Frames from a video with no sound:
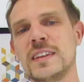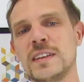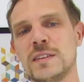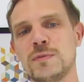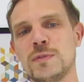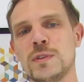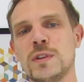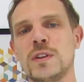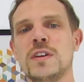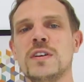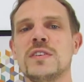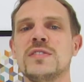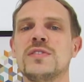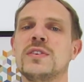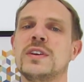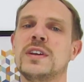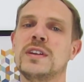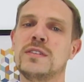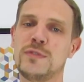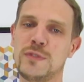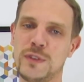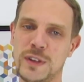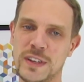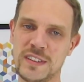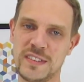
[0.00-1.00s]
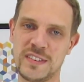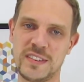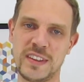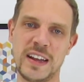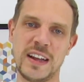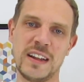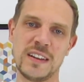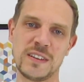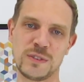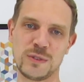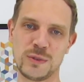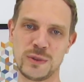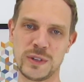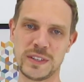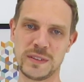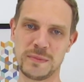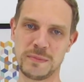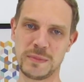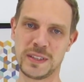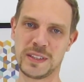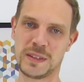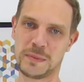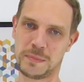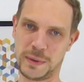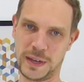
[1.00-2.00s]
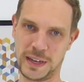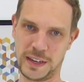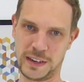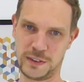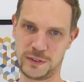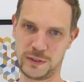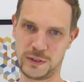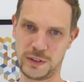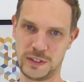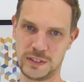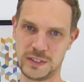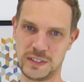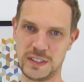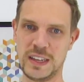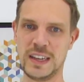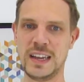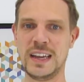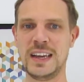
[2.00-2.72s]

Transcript: that will also influence the algorithm in the background.